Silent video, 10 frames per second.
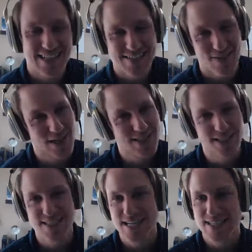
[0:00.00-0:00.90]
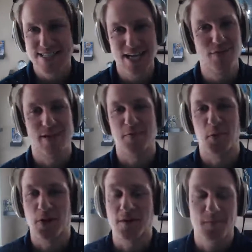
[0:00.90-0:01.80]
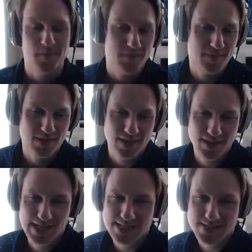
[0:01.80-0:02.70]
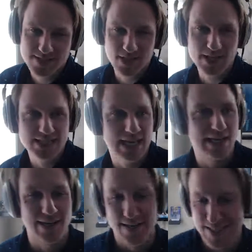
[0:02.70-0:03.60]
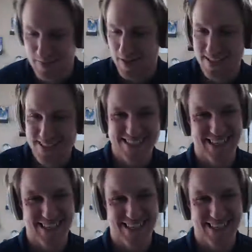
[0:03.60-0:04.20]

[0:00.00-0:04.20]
Frosty's not safe anymore. It's crazy out here in these parts.